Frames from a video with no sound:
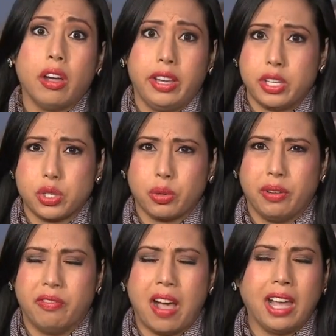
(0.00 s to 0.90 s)
history
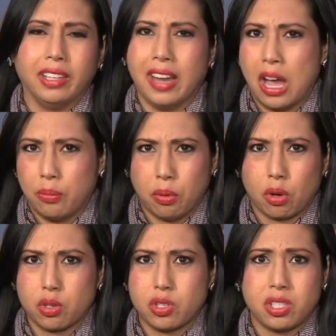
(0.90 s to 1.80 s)
of violent
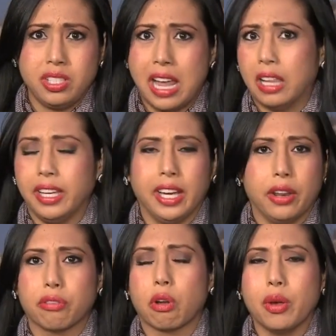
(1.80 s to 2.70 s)
outbursts, yelling
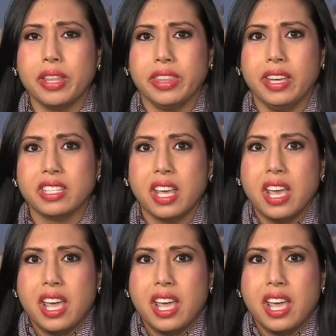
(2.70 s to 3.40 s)
and throwing things.